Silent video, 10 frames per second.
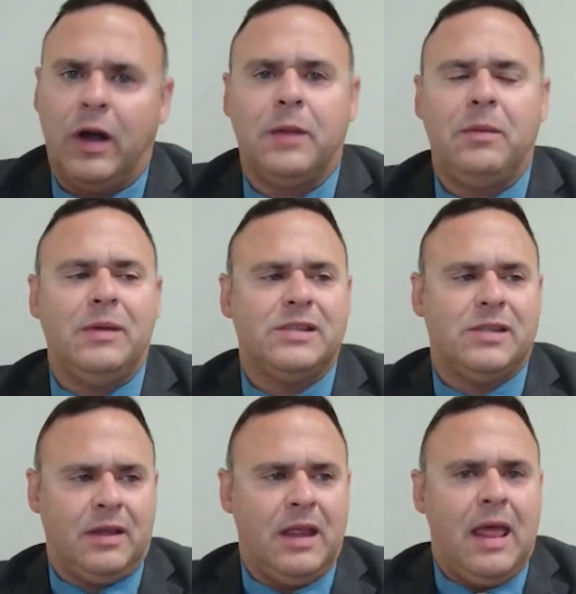I could be
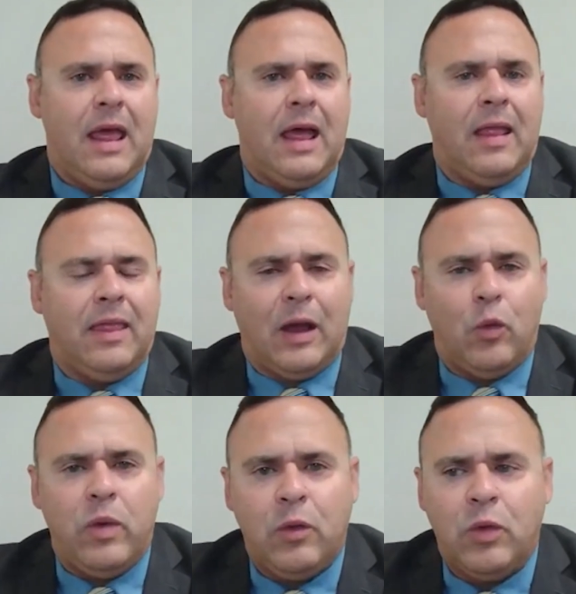missing. That
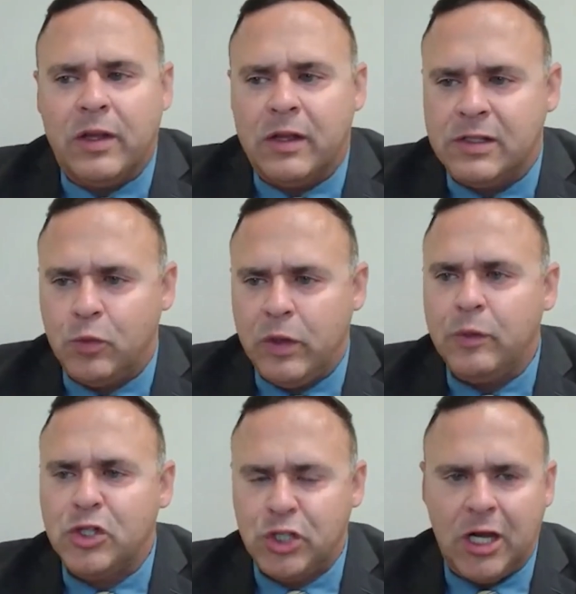we
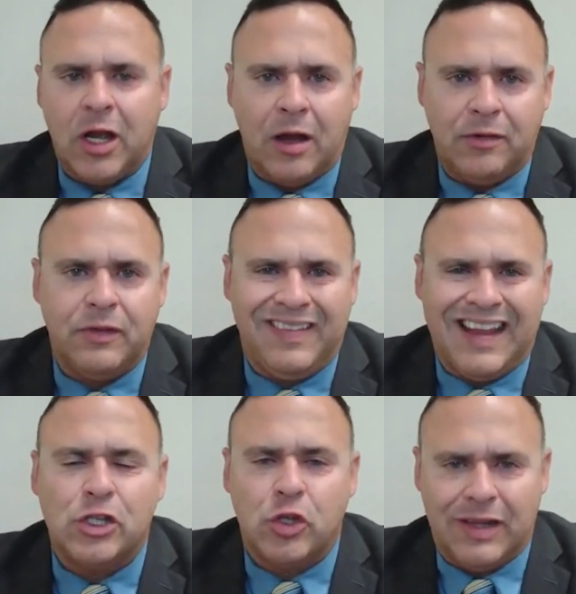would check off
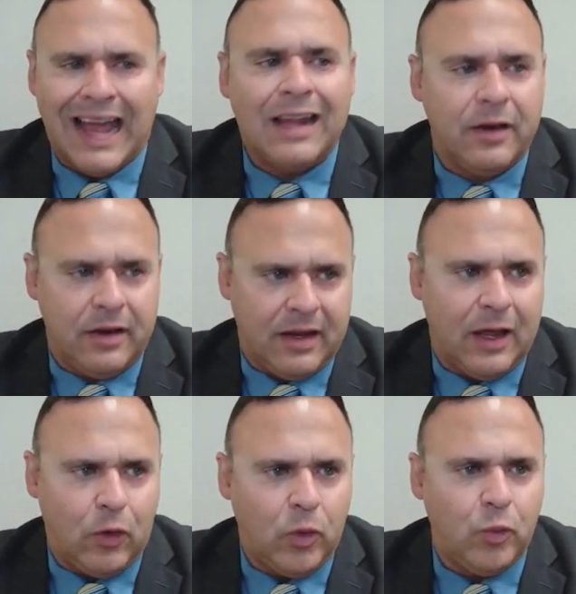nationality
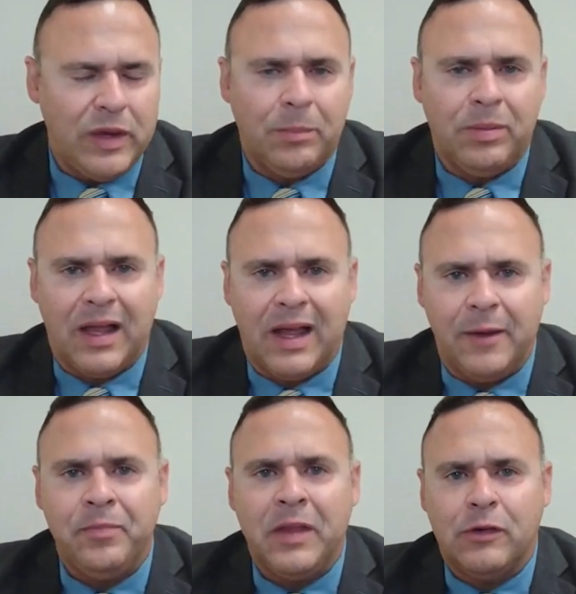now when we apply